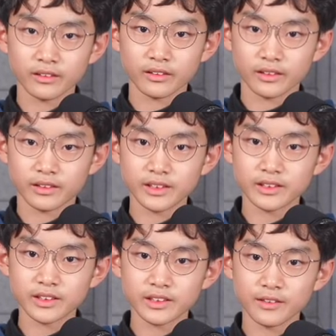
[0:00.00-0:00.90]
and
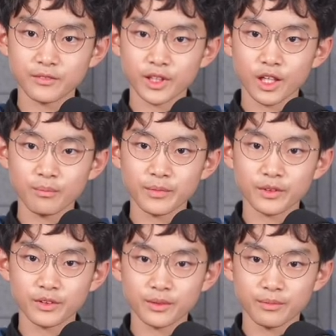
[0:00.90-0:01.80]
this system will
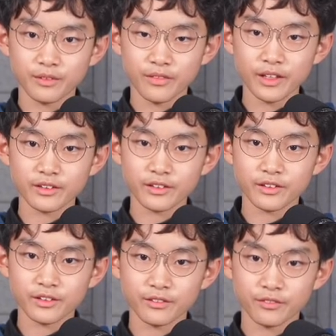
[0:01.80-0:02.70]
help you to
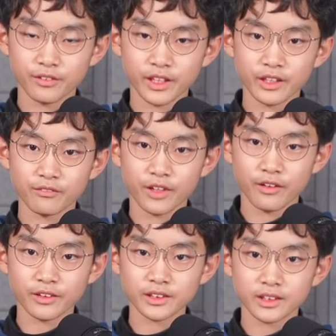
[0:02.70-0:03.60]
prevent you from
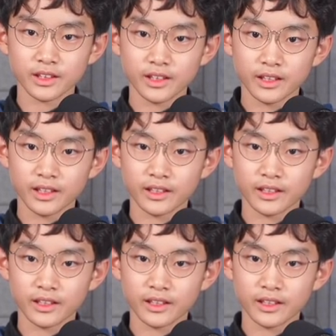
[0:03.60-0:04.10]
getting virus